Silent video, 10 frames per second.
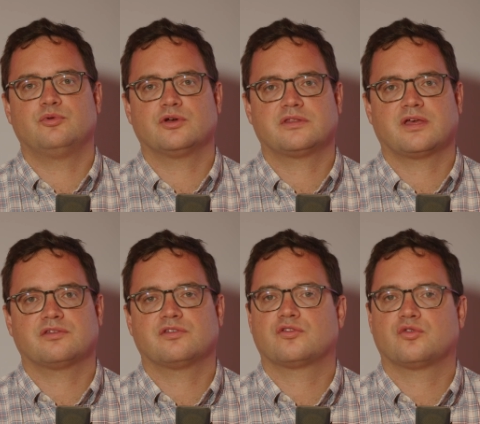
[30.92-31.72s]
The book
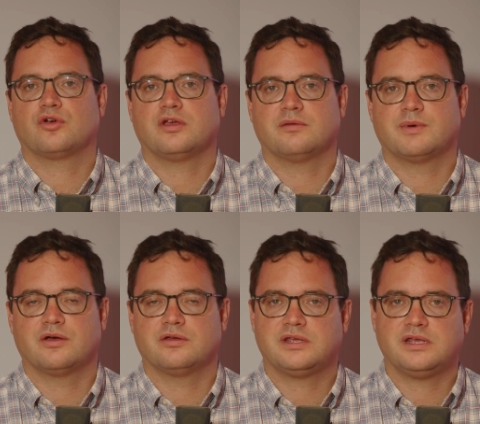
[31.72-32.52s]
tells the story
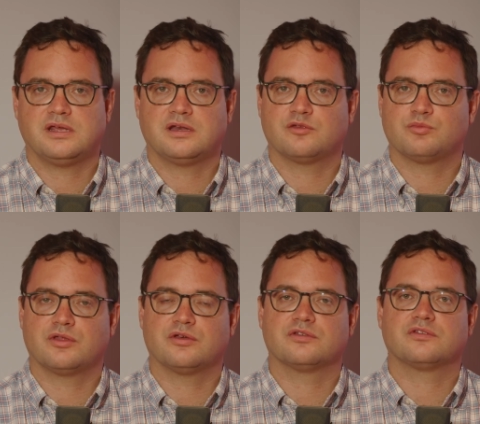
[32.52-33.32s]
about he and his
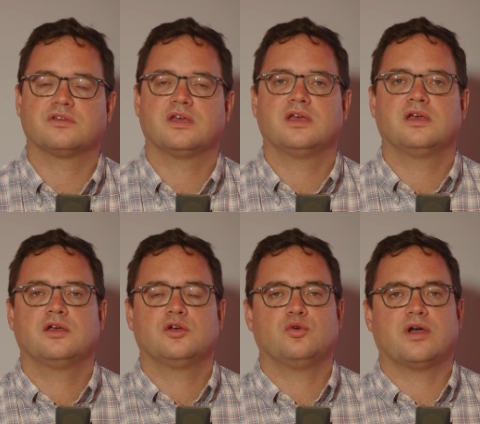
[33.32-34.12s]
brothers
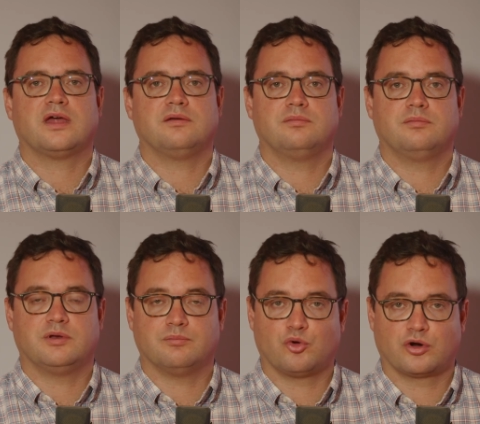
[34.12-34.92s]
who had
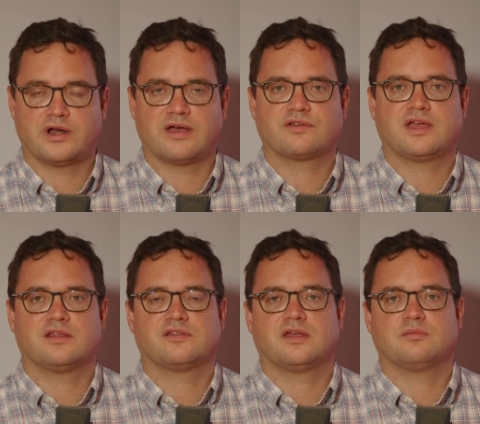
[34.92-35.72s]
been born in
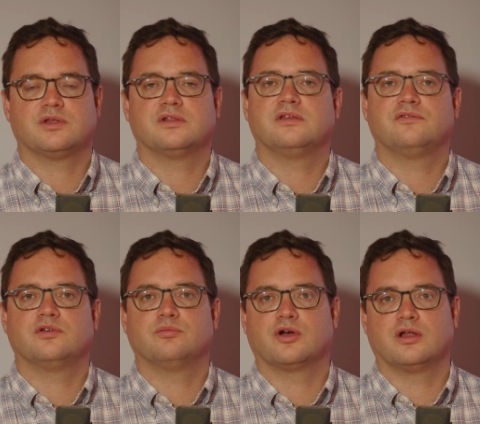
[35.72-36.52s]
Afghanistan but
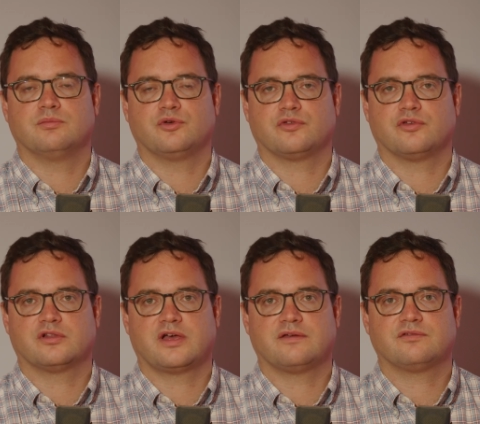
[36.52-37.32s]
lived abroad most of
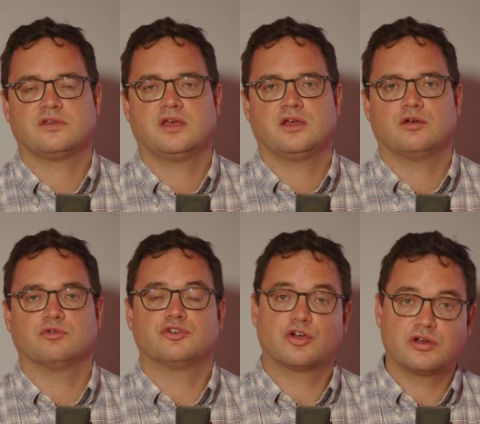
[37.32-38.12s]
their lives,
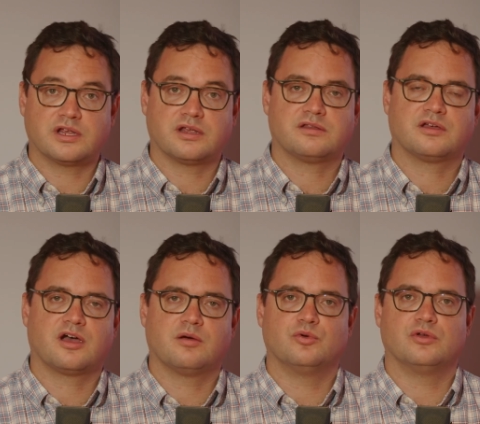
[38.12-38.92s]
returning
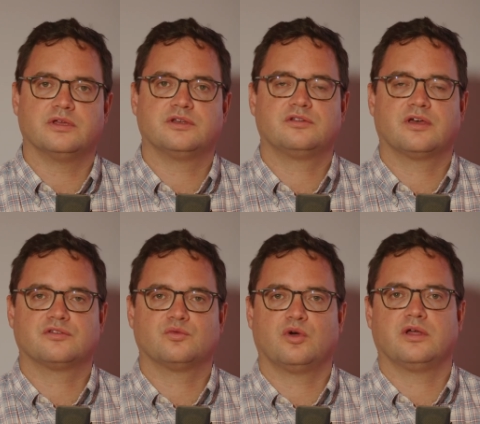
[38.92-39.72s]
to Kabul in
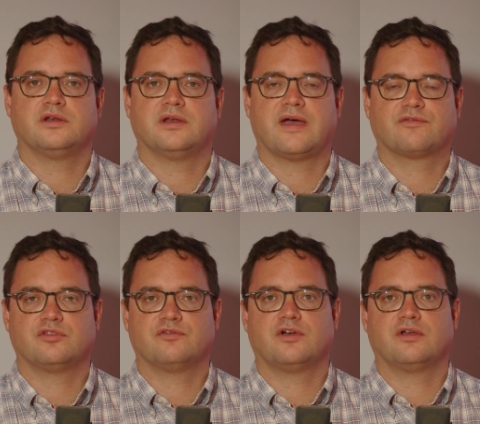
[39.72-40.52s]
2001
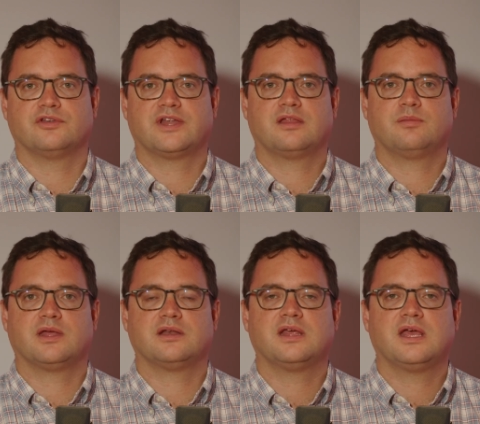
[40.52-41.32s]
after the fall of the
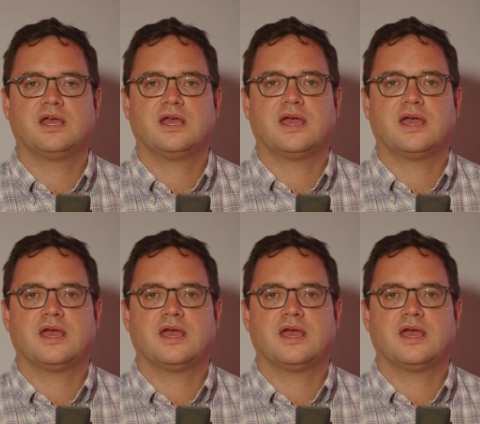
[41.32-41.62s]
Taliban.